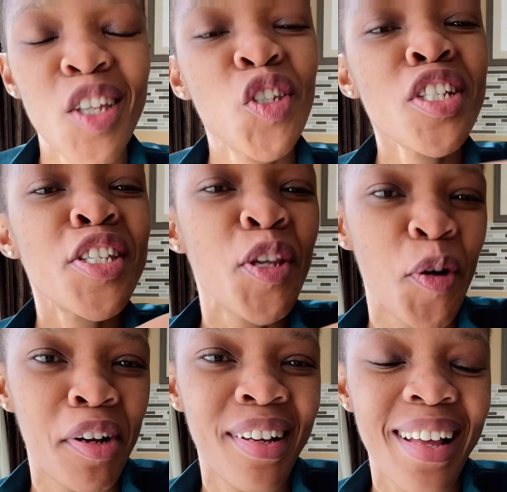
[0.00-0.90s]
Just
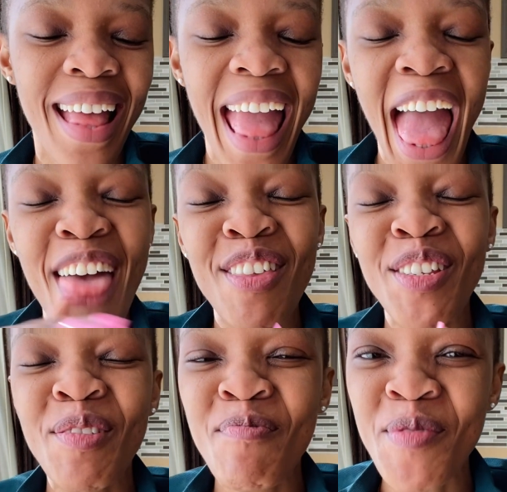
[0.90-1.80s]
look at
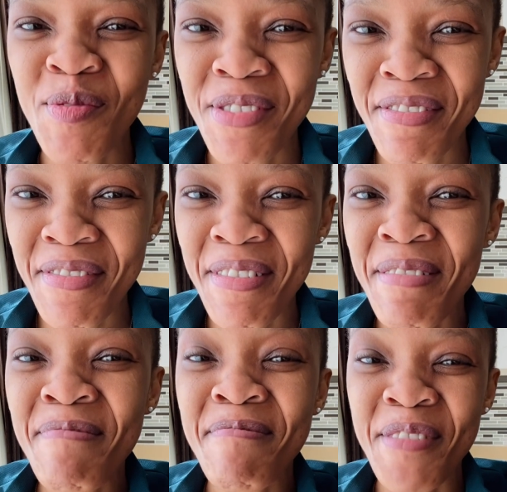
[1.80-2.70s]
this
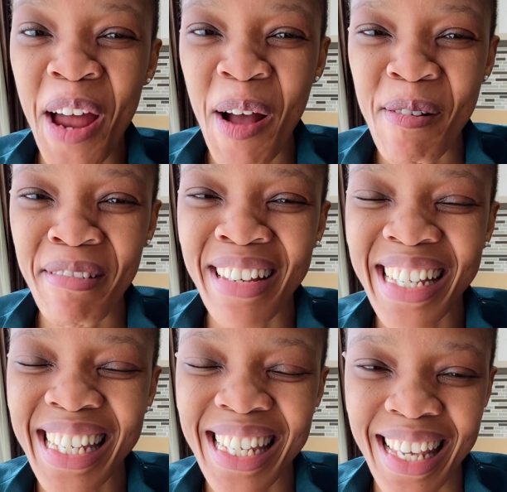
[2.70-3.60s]
beautiful brown
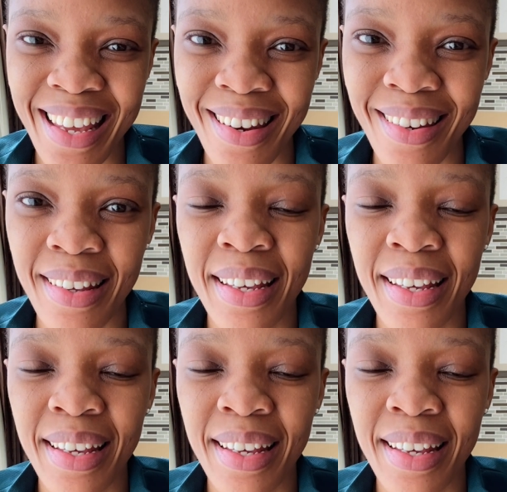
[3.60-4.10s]
skin.